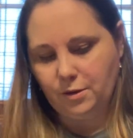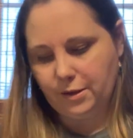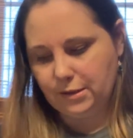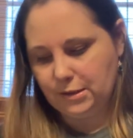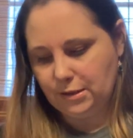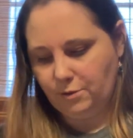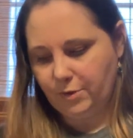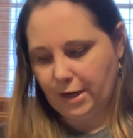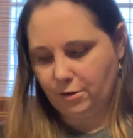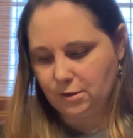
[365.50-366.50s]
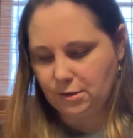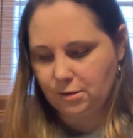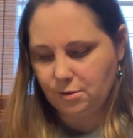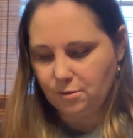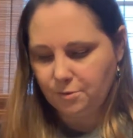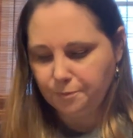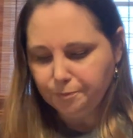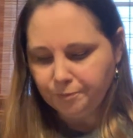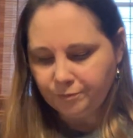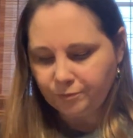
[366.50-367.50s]
Let's see, what else?
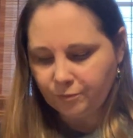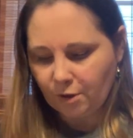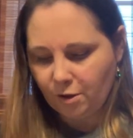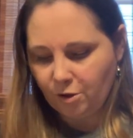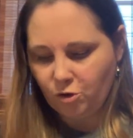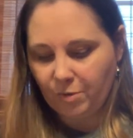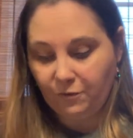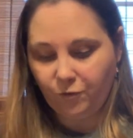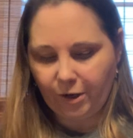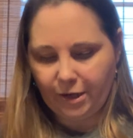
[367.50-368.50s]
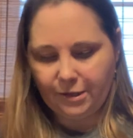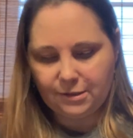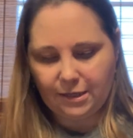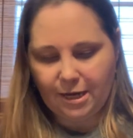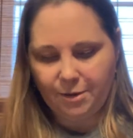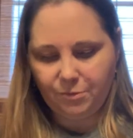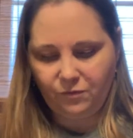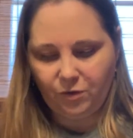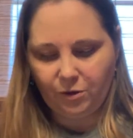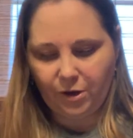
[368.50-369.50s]
Oh, my friends, they help me
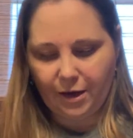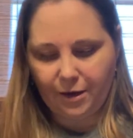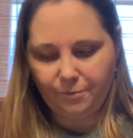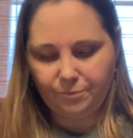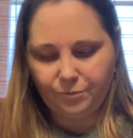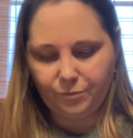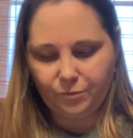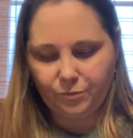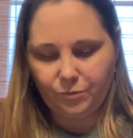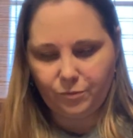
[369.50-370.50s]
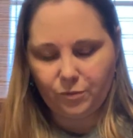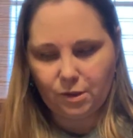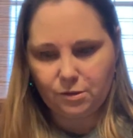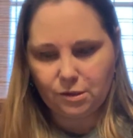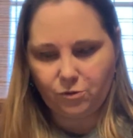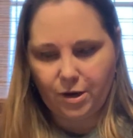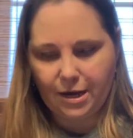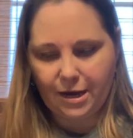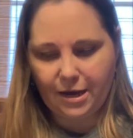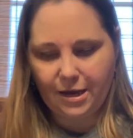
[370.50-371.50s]
feel calm. So
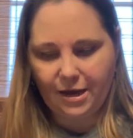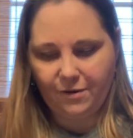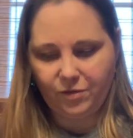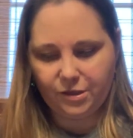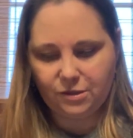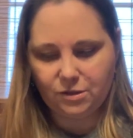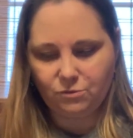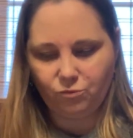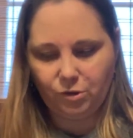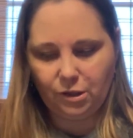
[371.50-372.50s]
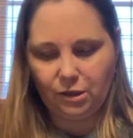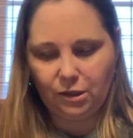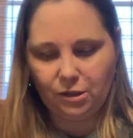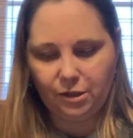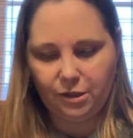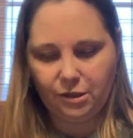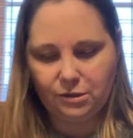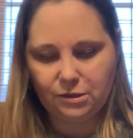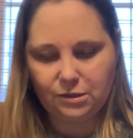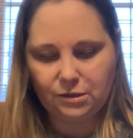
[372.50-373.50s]
I have this really
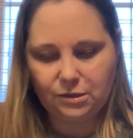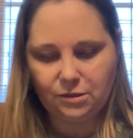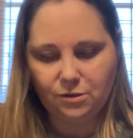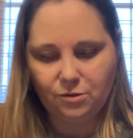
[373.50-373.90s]
nice